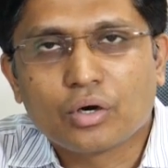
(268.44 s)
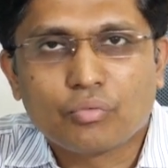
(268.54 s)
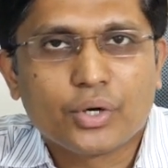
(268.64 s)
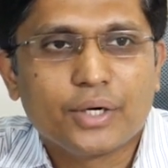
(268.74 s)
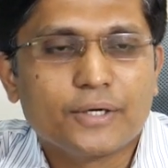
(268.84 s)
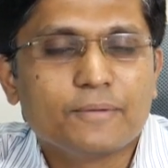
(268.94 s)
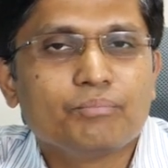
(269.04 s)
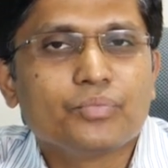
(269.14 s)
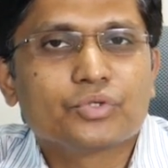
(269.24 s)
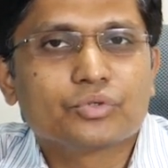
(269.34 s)
avoided
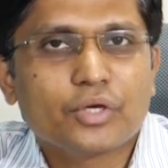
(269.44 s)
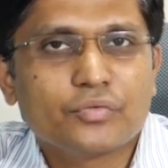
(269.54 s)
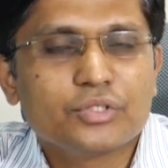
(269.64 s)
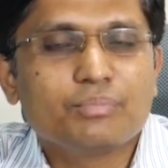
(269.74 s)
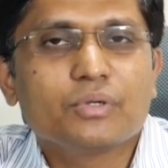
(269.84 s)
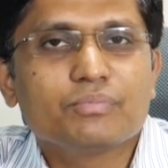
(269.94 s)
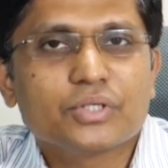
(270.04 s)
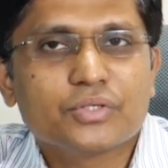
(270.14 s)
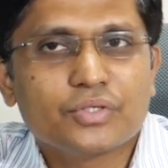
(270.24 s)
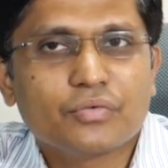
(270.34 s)
so if symptoms
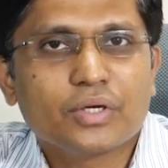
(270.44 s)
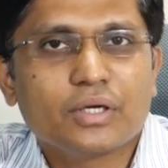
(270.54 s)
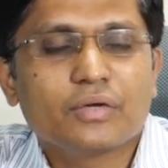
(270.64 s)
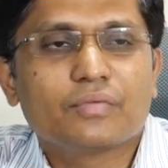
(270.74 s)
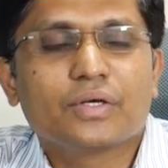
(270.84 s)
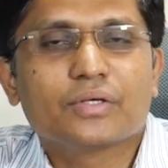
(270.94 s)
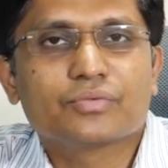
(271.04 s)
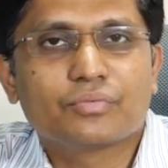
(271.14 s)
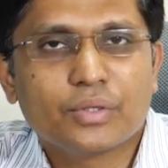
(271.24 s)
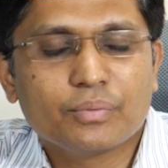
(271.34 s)
are severe if there
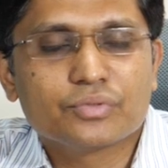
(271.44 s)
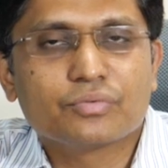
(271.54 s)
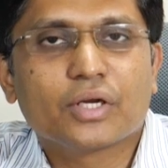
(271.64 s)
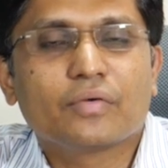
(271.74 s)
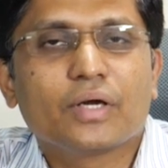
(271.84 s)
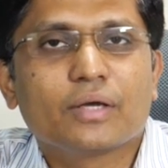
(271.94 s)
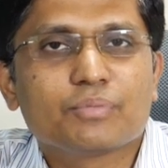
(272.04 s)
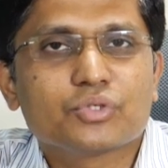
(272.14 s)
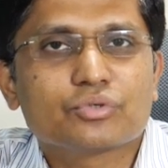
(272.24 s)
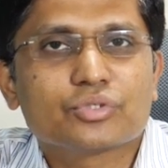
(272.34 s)
is frequent
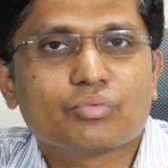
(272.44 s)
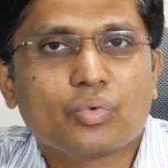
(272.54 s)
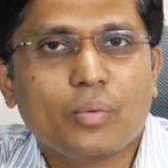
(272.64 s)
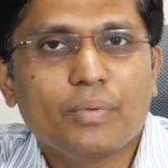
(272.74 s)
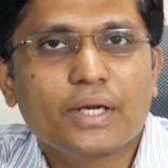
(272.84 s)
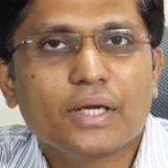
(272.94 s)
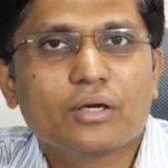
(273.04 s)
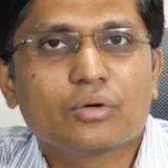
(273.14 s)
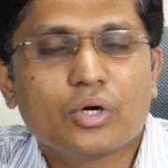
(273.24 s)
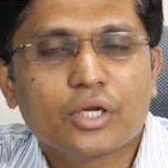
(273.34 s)
episodes of
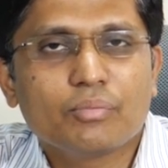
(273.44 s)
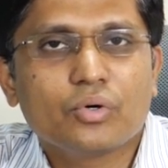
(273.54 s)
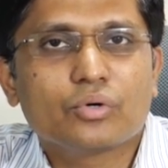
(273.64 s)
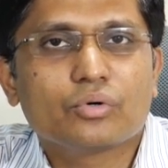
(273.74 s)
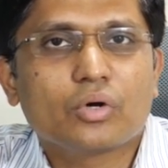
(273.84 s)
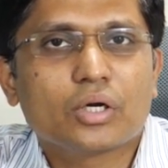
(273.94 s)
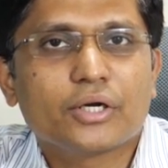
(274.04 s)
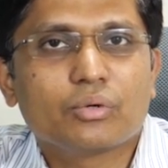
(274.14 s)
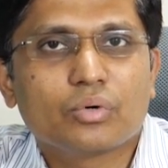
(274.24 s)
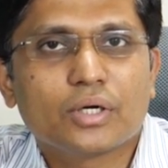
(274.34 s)
vomiting not able to
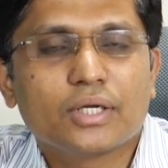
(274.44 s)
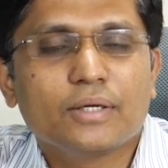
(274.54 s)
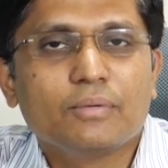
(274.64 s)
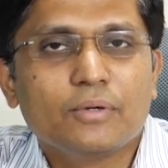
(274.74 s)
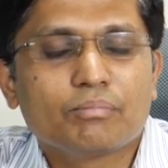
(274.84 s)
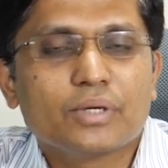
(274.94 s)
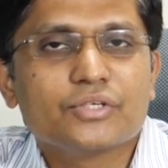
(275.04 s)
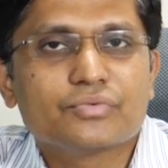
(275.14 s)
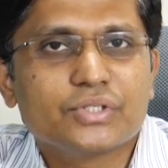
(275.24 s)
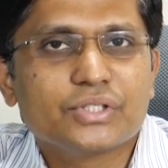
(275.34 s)
tolerate orally
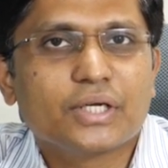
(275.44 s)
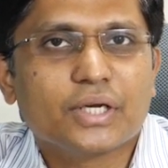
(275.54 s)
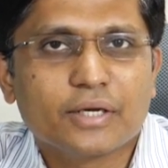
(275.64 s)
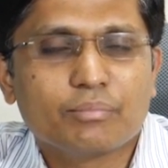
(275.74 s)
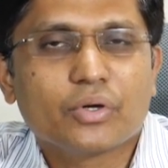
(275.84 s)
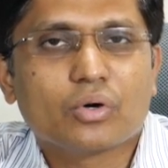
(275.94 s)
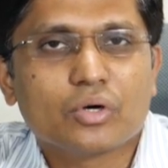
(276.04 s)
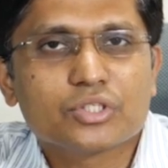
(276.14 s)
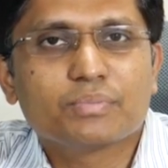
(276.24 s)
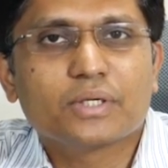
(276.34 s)
please visit a nearby
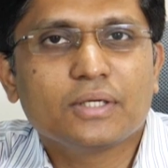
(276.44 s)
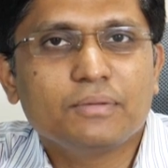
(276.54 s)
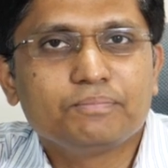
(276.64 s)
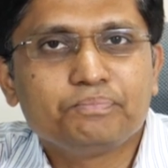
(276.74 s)
hospital